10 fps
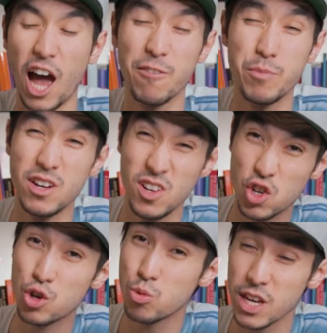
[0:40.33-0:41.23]
I've been
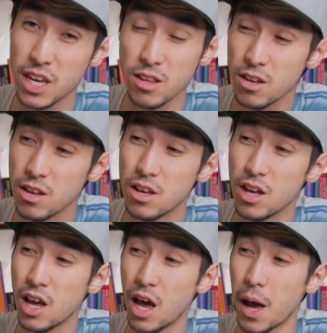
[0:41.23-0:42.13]
intrigued
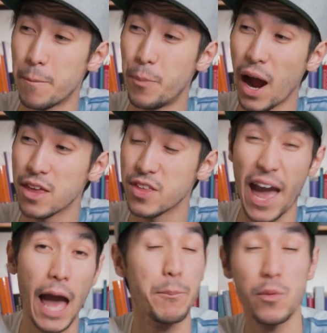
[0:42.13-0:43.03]
by the
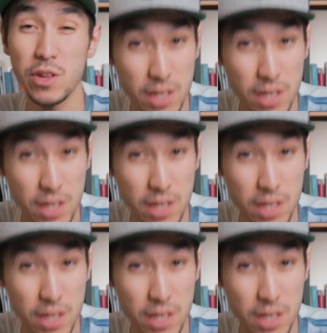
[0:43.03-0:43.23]
Apple